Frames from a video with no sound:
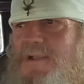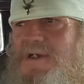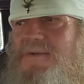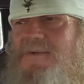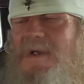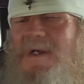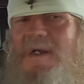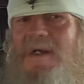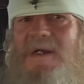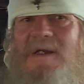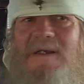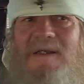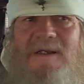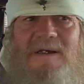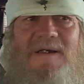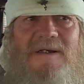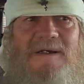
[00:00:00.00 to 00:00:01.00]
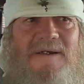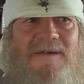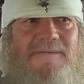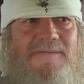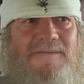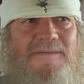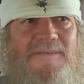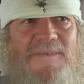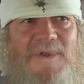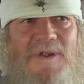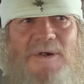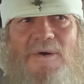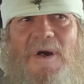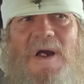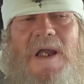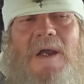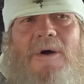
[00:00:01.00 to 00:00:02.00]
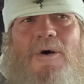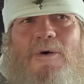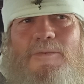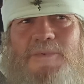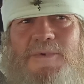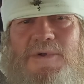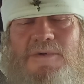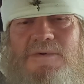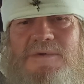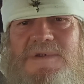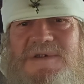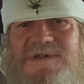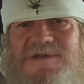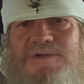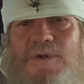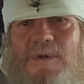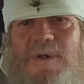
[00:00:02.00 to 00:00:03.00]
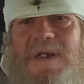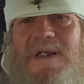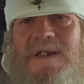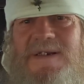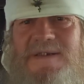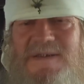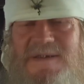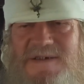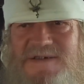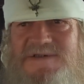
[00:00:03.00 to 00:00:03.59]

but, you know, I hope you just go ahead and